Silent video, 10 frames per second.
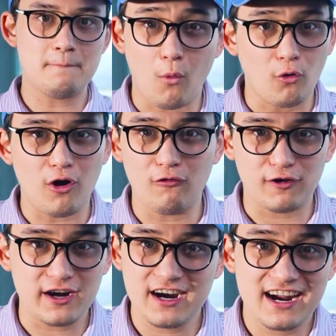
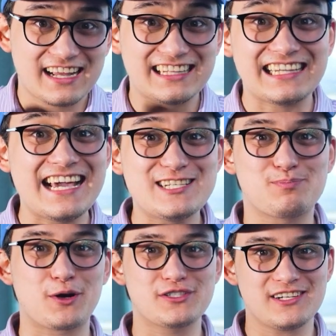Moreover, Clay's
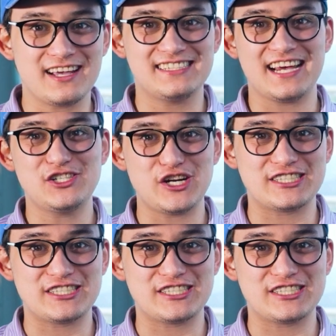personalization